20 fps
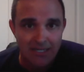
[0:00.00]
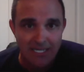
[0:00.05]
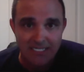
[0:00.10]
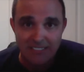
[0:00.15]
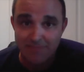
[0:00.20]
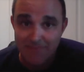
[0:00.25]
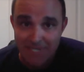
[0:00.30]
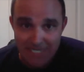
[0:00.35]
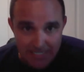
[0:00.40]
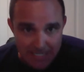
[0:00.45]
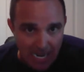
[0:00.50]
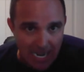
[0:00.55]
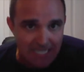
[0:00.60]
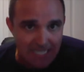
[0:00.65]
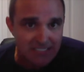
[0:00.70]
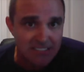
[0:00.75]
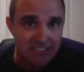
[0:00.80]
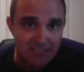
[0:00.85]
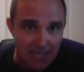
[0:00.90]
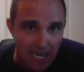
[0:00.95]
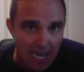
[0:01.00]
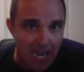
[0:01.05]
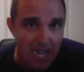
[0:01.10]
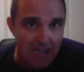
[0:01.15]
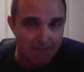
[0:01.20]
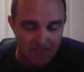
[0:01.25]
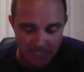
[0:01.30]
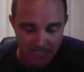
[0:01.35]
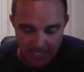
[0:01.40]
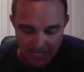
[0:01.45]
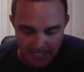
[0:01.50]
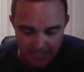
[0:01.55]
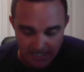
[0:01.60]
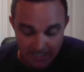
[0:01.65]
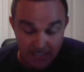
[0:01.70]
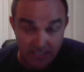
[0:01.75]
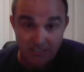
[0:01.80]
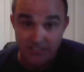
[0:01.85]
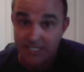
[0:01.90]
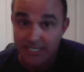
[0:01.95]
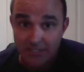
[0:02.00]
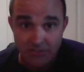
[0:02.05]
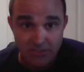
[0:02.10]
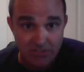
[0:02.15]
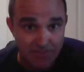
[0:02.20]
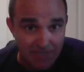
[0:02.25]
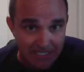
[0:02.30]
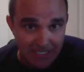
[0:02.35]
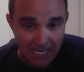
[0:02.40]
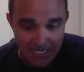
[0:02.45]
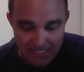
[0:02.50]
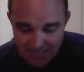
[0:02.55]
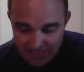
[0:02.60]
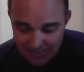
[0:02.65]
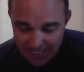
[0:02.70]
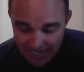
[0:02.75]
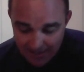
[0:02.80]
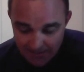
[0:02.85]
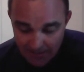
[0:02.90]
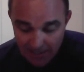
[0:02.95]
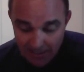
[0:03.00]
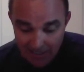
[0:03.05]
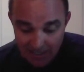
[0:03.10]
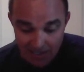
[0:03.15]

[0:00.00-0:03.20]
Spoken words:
It's been nonstop, and it continues to be nonstop.